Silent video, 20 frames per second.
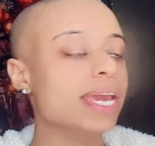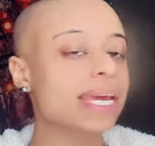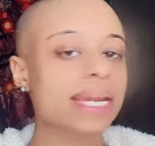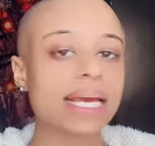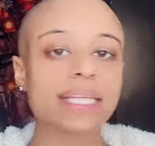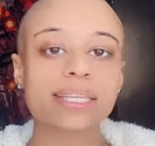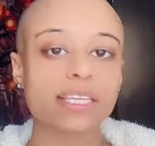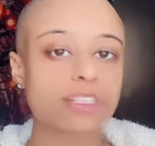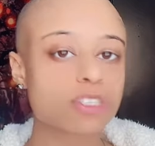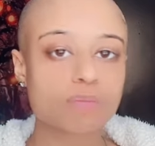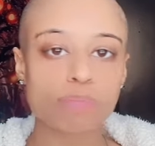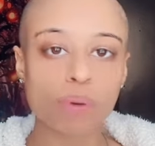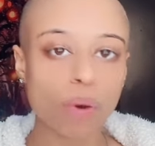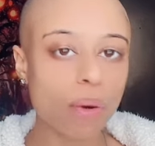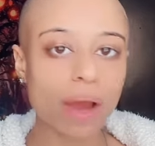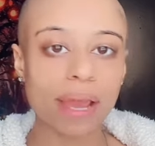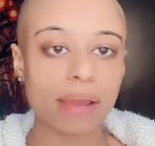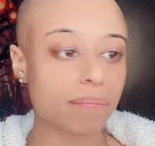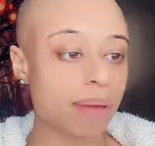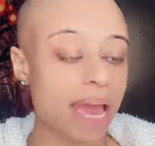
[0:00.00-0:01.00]
then at
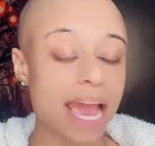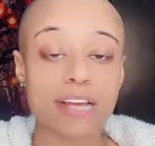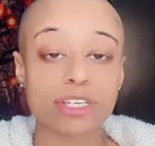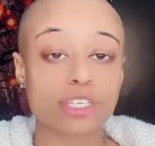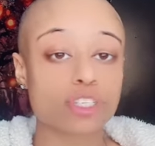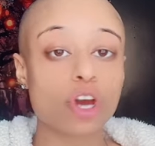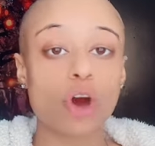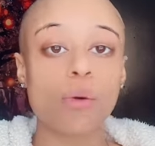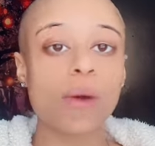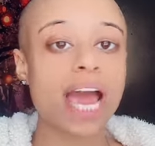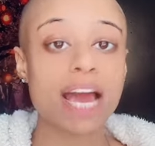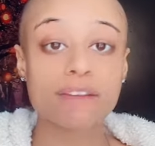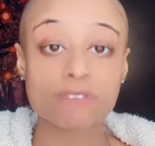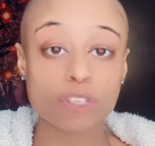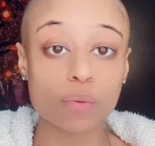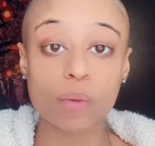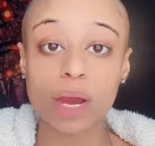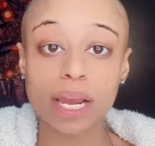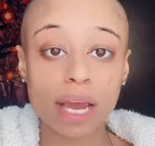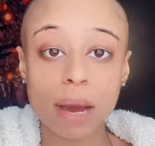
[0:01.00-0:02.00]
this point, pastors gonna
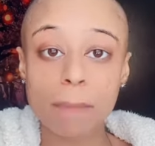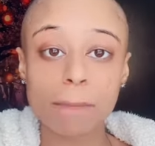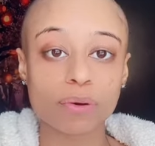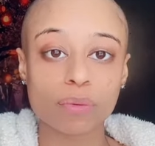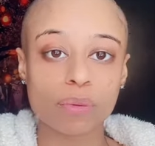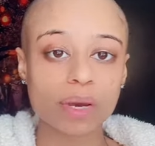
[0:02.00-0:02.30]
have to wake